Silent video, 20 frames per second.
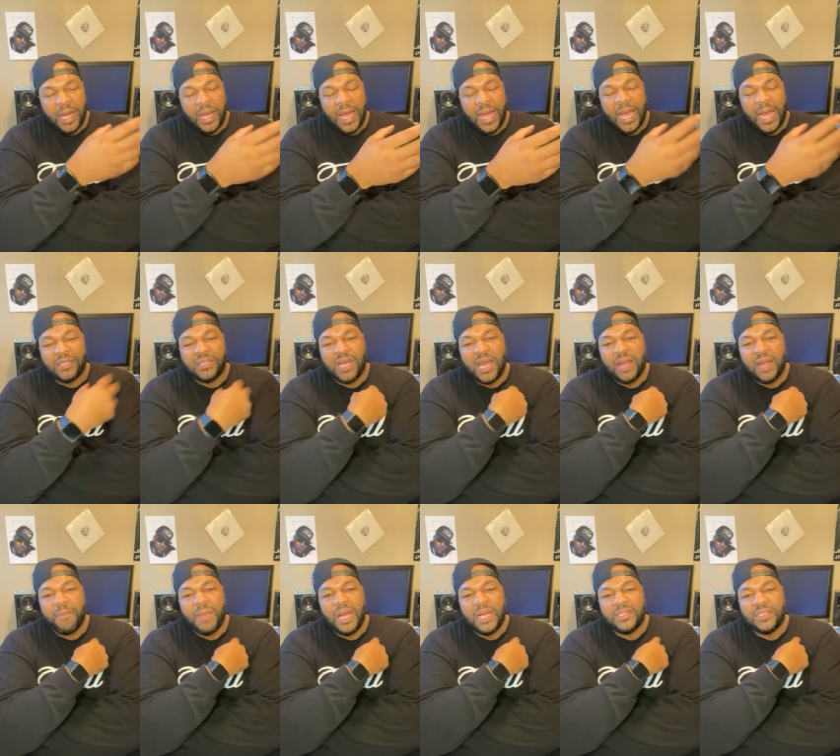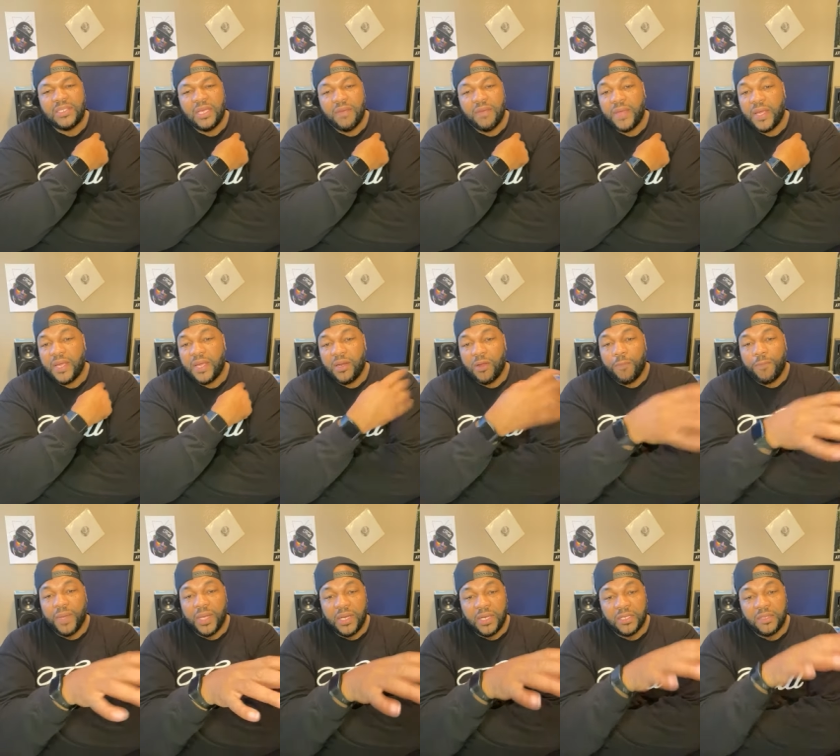as like myself, had no
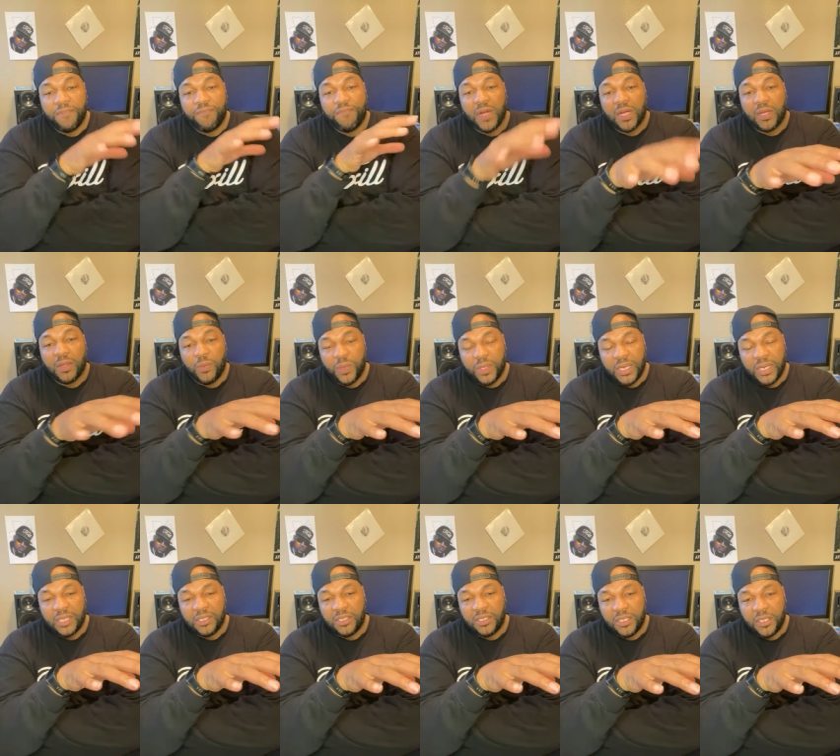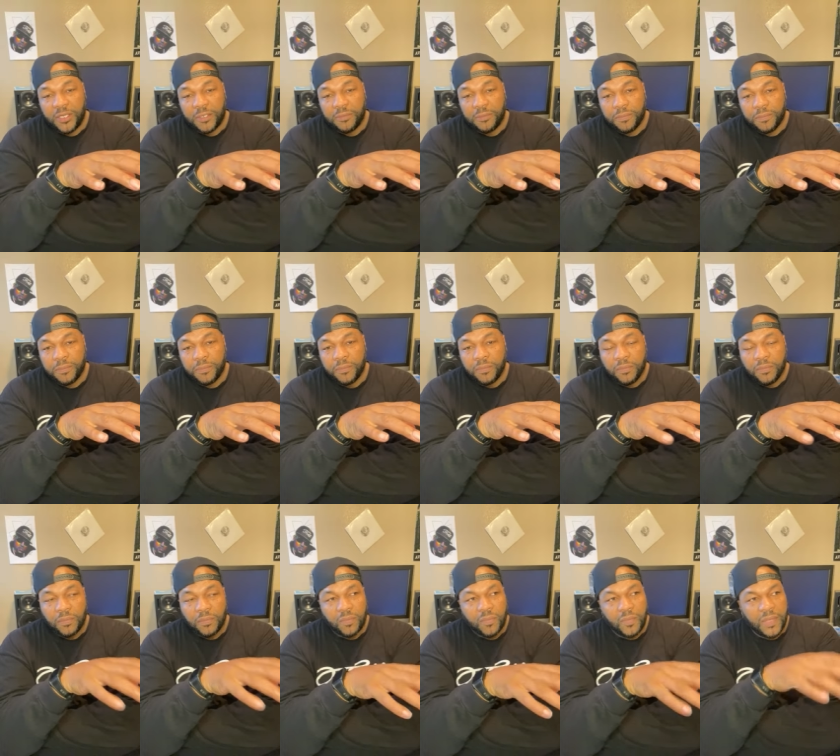business fucking with that shit.
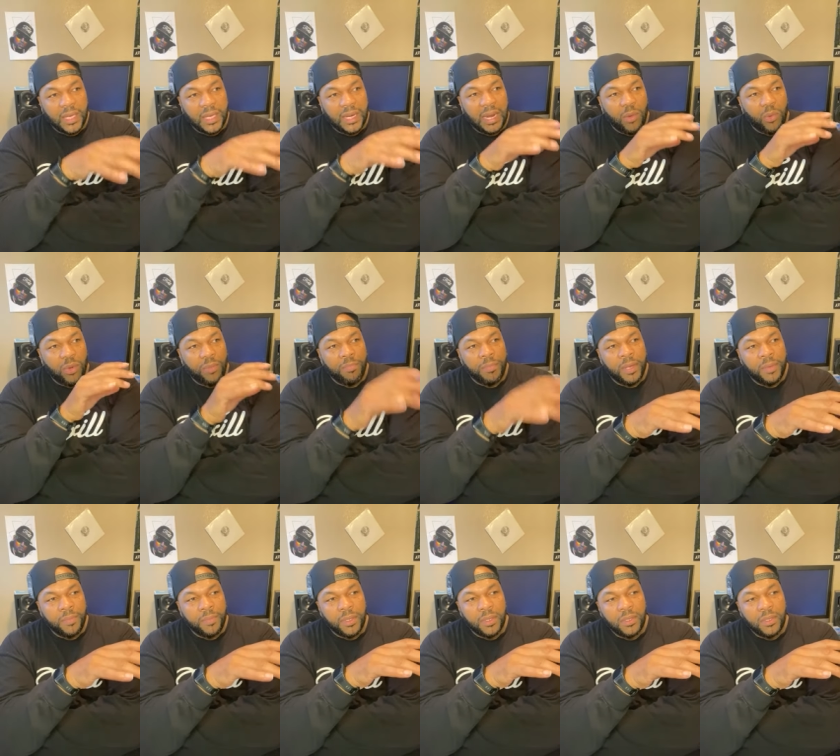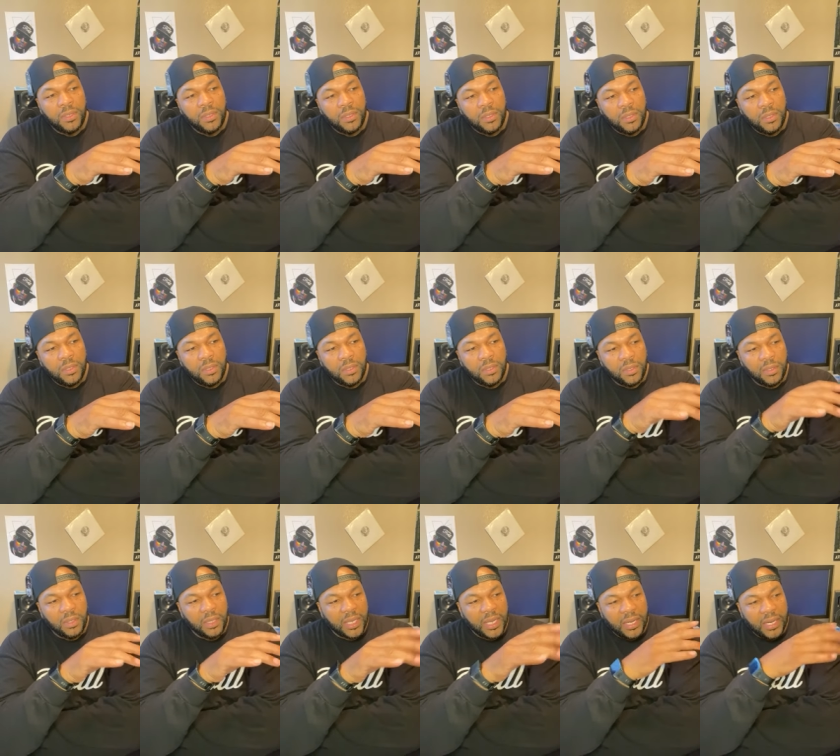And I remember
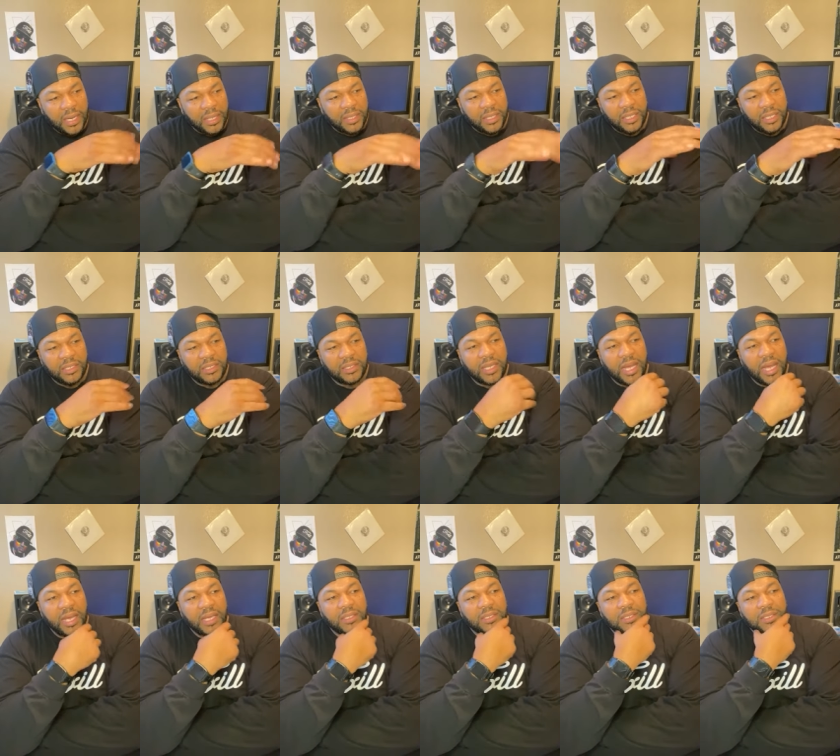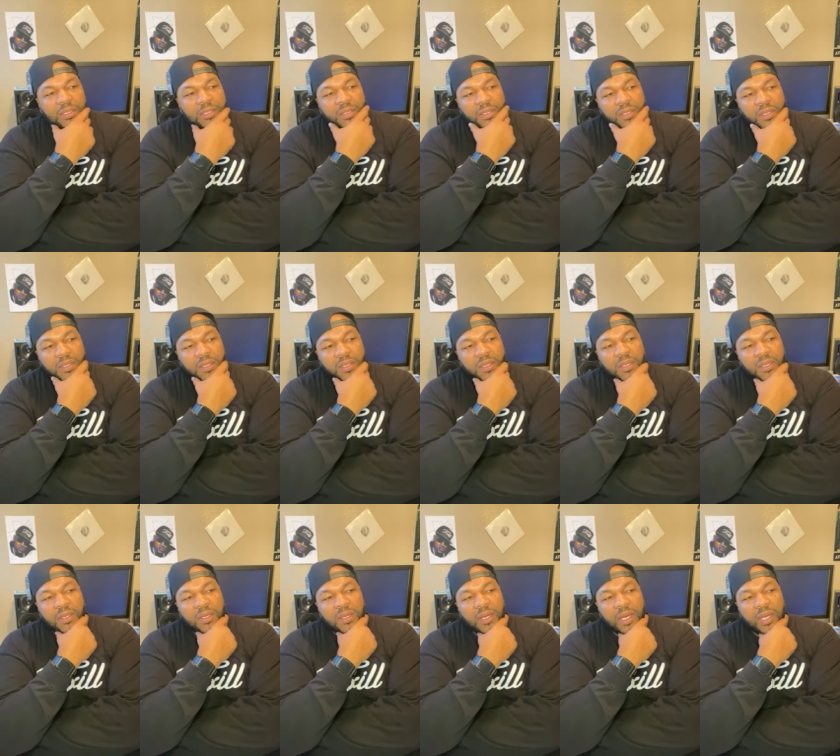looking at these cats
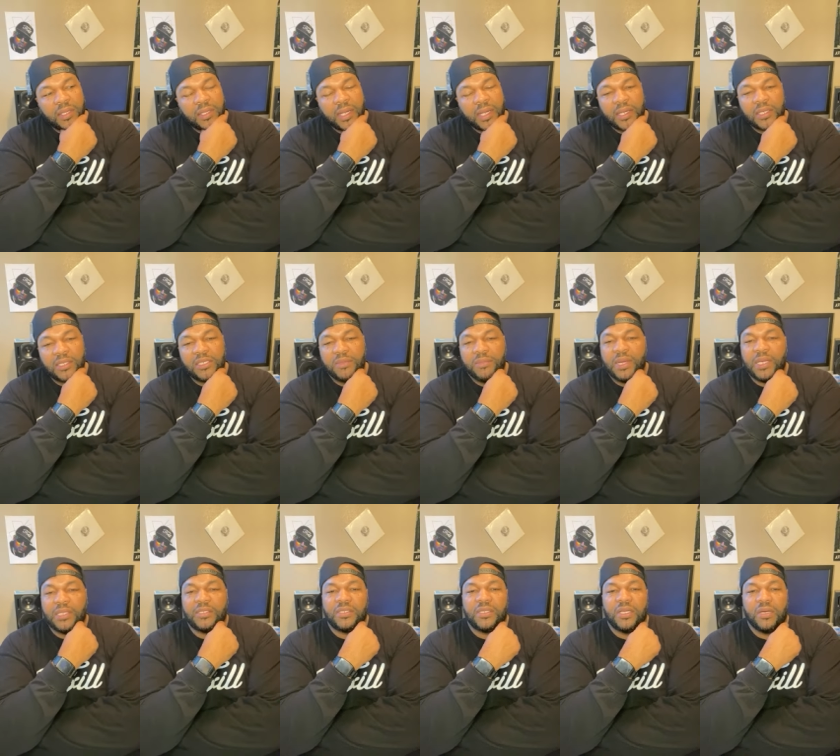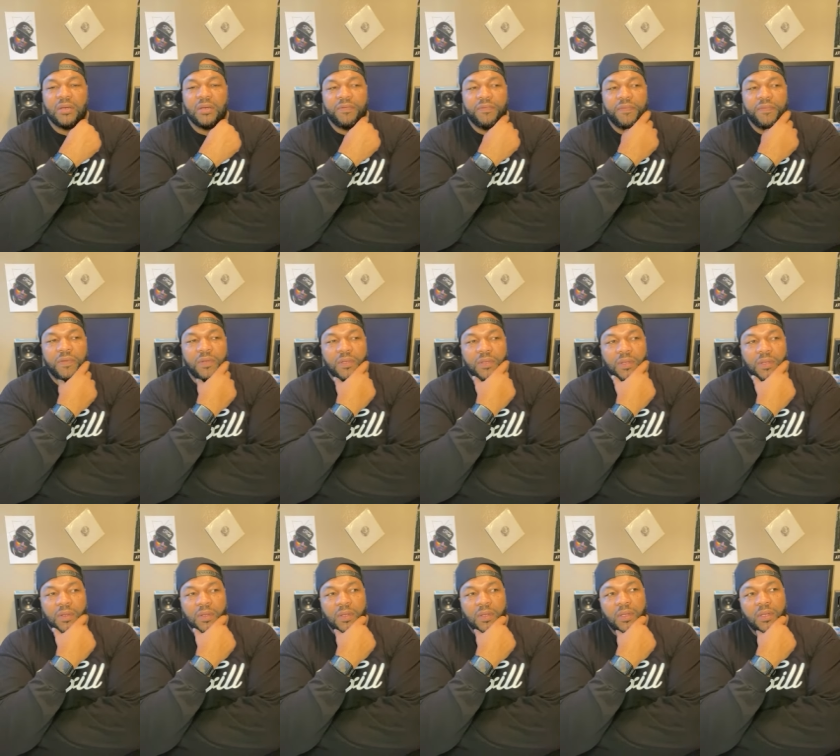and thinking to myself,
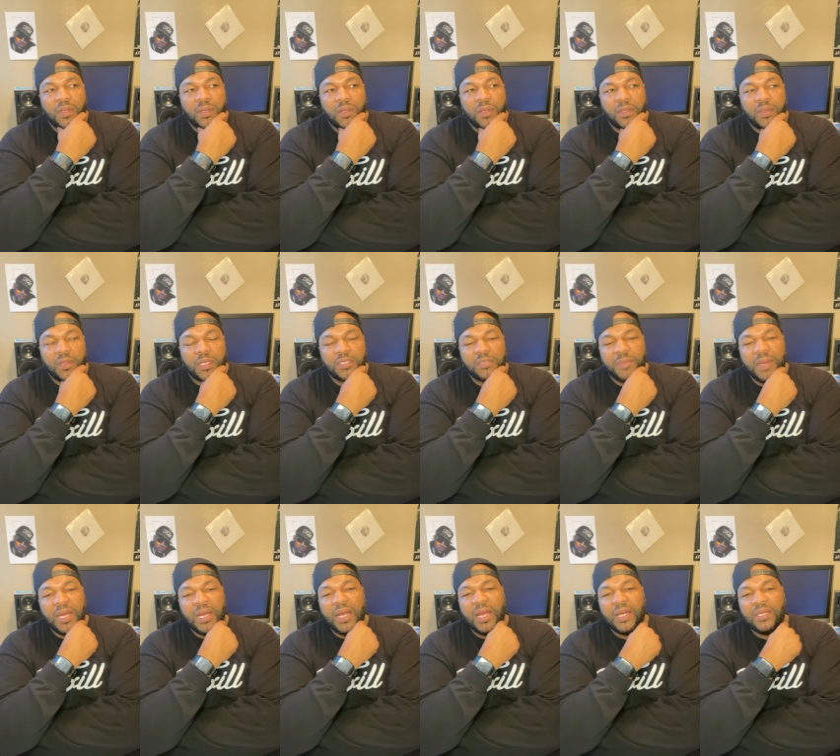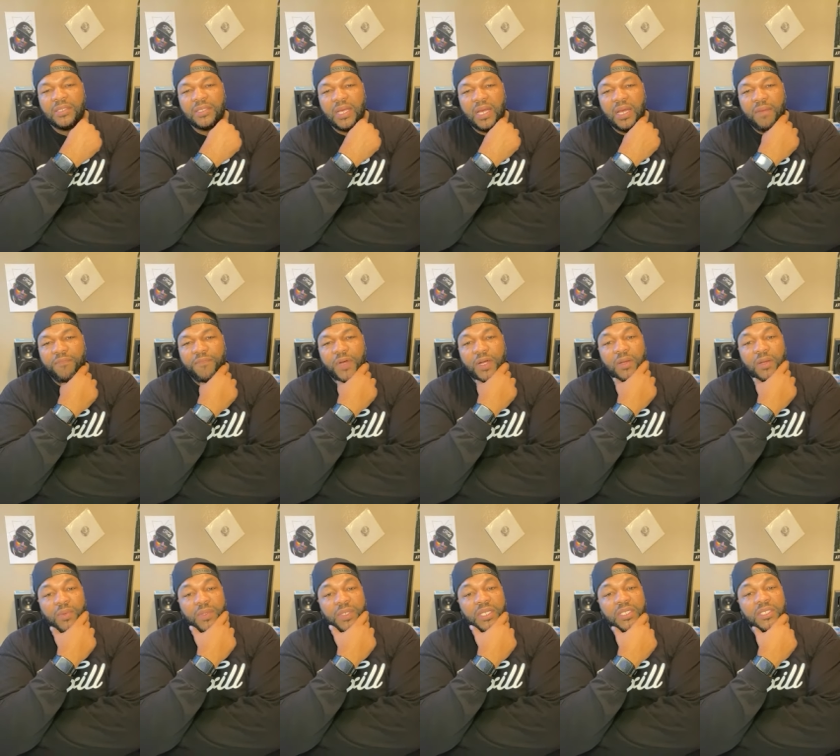this is my last time
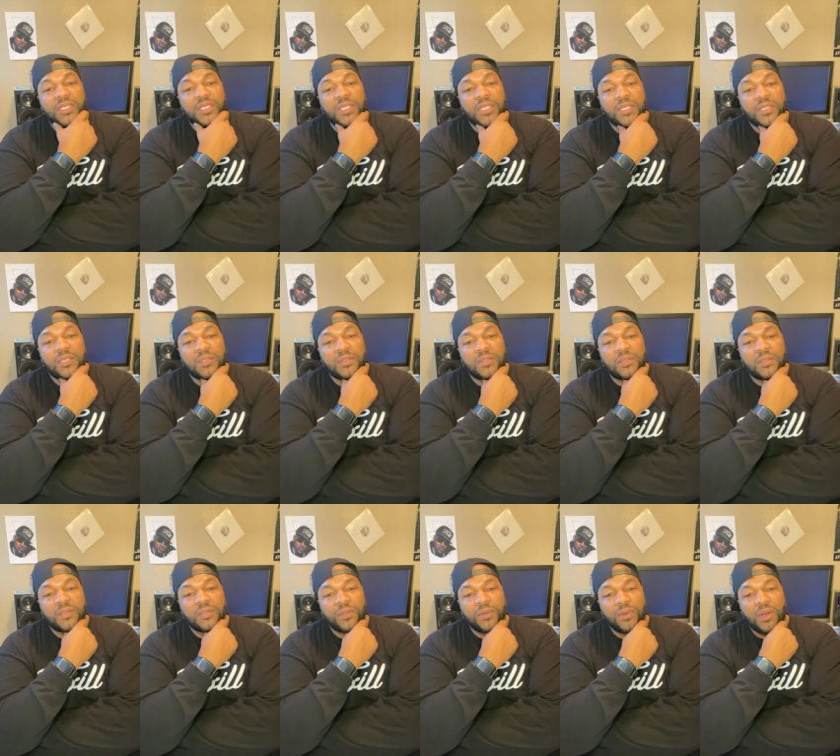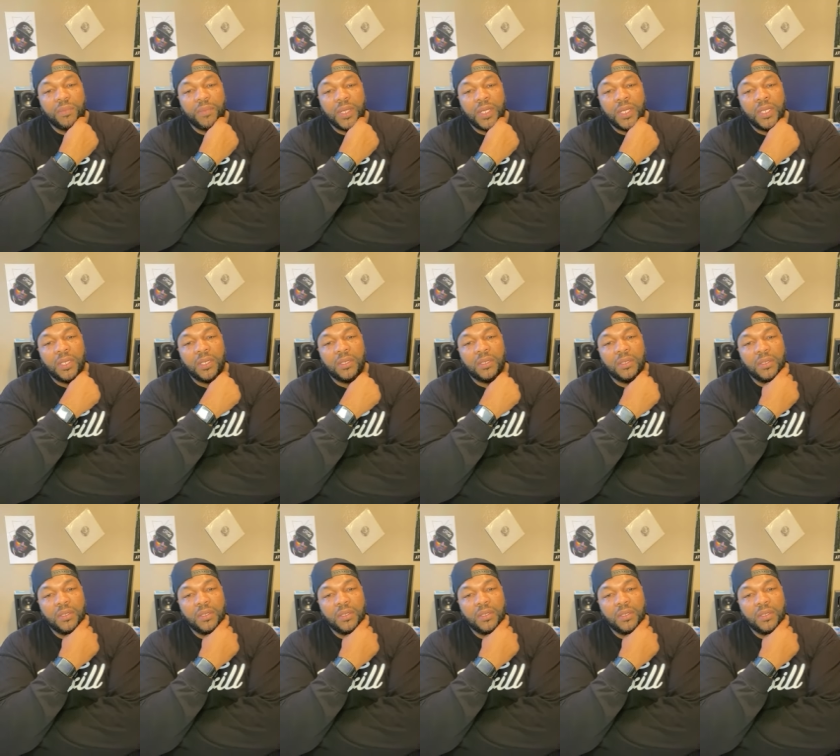fucking with this shit. You know what I mean?